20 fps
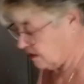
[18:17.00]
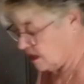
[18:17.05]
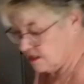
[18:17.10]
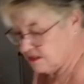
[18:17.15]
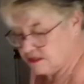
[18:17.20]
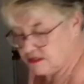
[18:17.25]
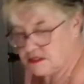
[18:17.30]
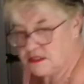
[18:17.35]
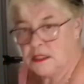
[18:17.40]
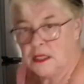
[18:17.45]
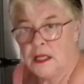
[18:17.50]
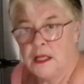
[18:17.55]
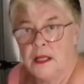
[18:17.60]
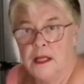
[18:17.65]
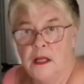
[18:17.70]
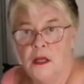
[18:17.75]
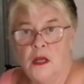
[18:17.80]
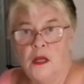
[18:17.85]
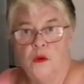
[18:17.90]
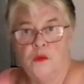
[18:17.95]
crust
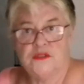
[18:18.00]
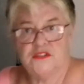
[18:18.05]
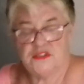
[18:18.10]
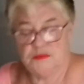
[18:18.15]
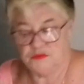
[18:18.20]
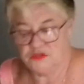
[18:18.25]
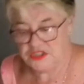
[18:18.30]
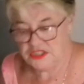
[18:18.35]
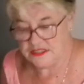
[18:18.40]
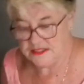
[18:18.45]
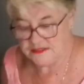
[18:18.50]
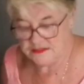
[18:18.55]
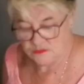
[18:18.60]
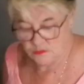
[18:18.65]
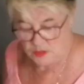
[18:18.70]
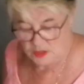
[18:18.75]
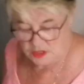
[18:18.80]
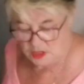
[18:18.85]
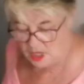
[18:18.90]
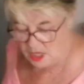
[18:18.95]
with some cheese
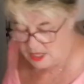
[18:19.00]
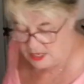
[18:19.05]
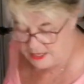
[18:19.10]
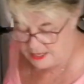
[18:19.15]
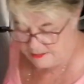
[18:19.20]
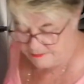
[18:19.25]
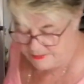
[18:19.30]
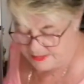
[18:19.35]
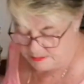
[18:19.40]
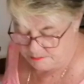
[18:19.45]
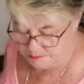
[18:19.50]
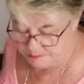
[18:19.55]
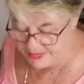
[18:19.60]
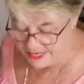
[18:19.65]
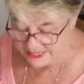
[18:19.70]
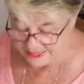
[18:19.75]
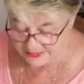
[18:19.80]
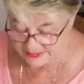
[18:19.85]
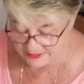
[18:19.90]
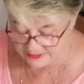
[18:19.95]
and whatnot, and then bake